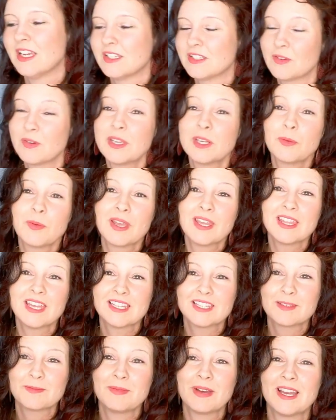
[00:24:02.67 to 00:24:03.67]
So, anyway,
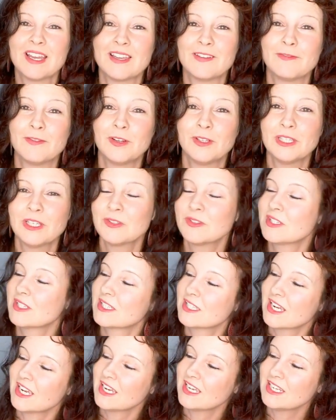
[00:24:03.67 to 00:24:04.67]
that's my Folio
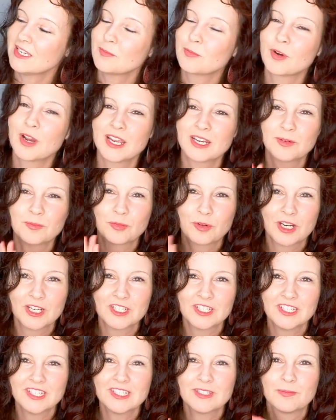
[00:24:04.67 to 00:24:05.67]
Society Pride and
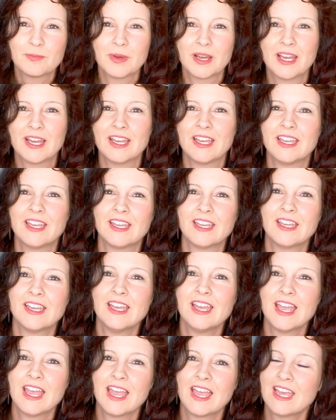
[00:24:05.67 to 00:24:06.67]
Prejudice by
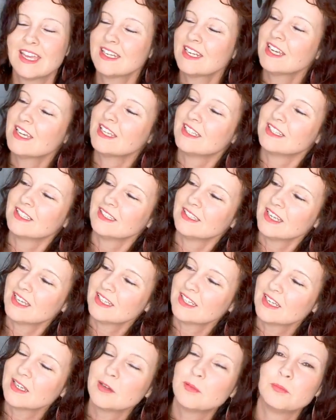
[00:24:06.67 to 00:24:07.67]
Anna and
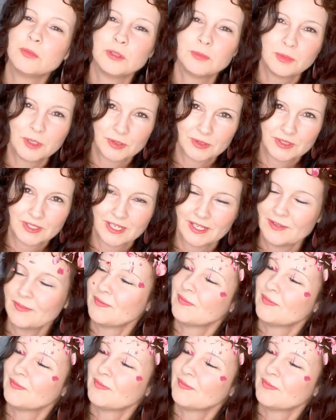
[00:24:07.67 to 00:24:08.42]
Elena Balbusso.